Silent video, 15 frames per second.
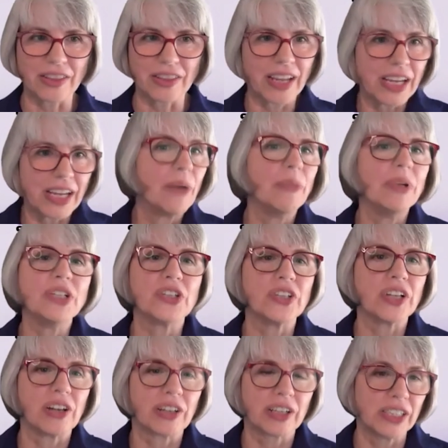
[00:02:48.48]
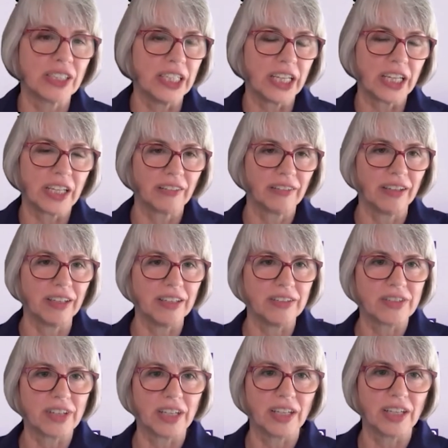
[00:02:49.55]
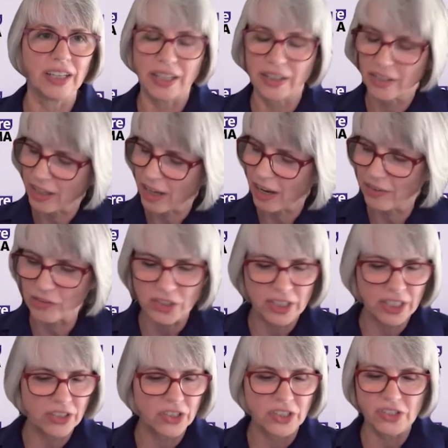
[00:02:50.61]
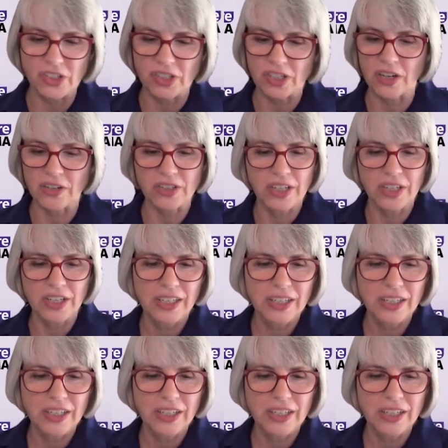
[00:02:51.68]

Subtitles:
they come into the clinic and the conversation starts.